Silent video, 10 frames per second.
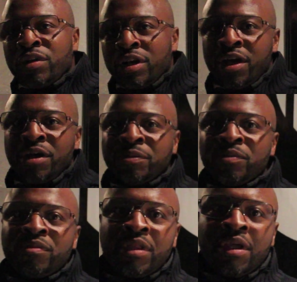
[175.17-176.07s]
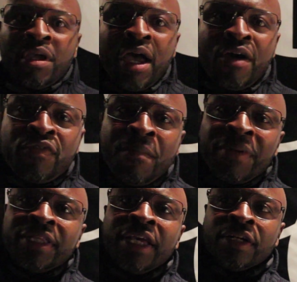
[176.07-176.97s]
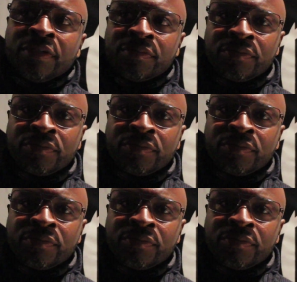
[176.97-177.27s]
Wullah. I'm from Medina.